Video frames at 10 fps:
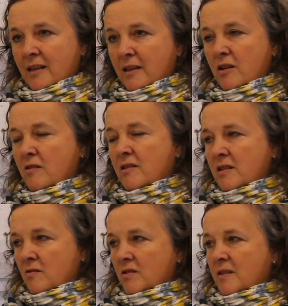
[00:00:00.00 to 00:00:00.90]
you know, it's
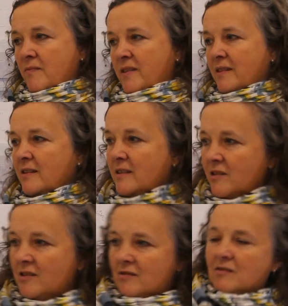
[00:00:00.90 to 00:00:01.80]
not something that is
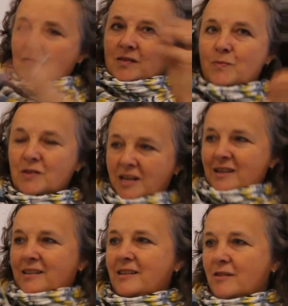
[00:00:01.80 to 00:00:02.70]
just sort of
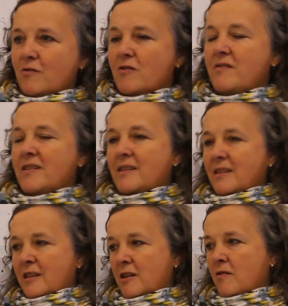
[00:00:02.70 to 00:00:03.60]
spontaneously thrown,
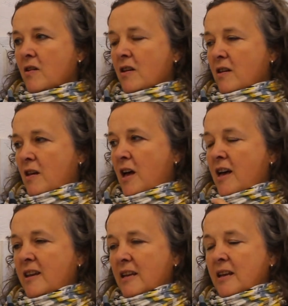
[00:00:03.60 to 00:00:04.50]
you know,
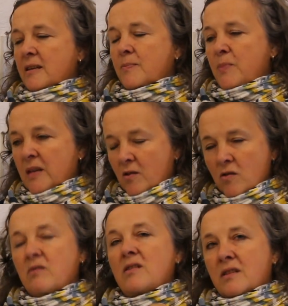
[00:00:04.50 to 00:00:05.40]
and it's being
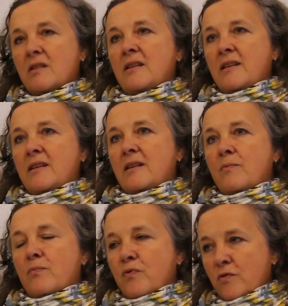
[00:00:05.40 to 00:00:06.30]
constantly
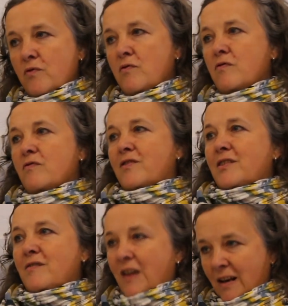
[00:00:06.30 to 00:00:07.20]
improved and
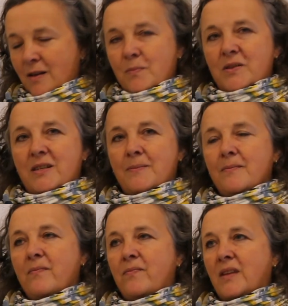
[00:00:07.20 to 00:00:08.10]
developed.
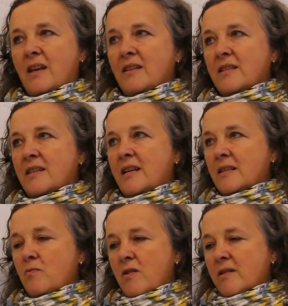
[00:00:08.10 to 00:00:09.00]
And so
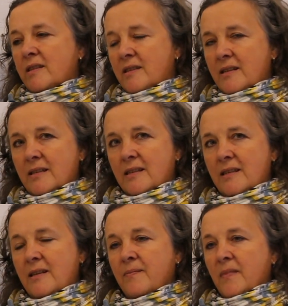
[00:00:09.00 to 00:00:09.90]
that's where I see is
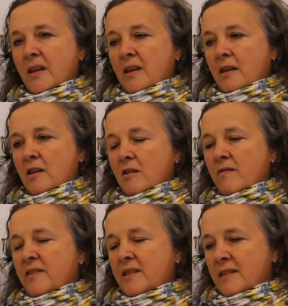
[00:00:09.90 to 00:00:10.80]
the, you know,
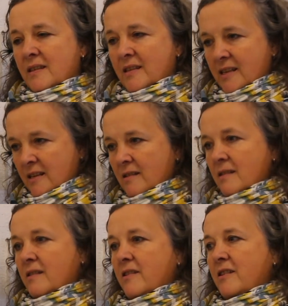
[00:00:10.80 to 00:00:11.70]
this is a
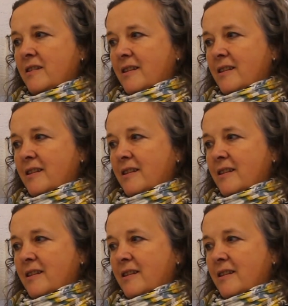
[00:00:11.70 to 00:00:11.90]
skill that